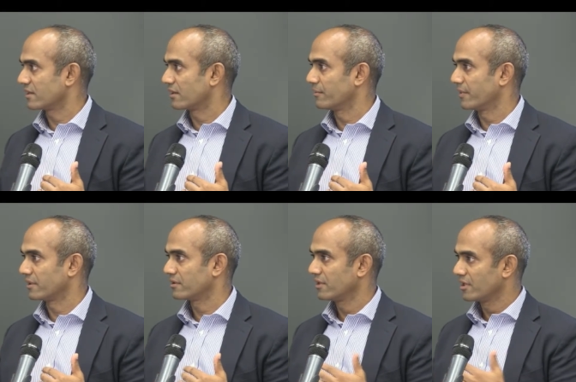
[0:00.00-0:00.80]

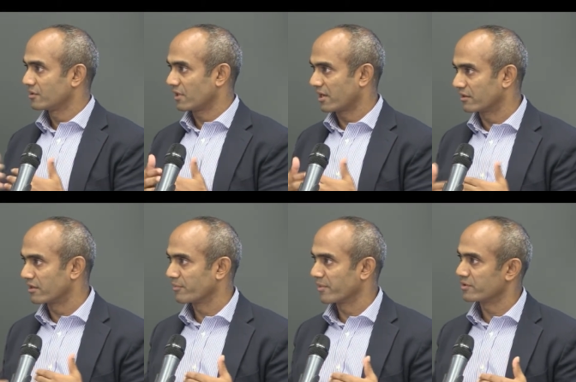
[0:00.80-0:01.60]
settlement, to that
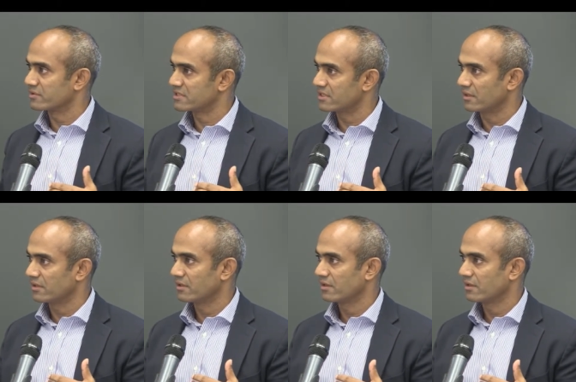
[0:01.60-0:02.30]
agreement to see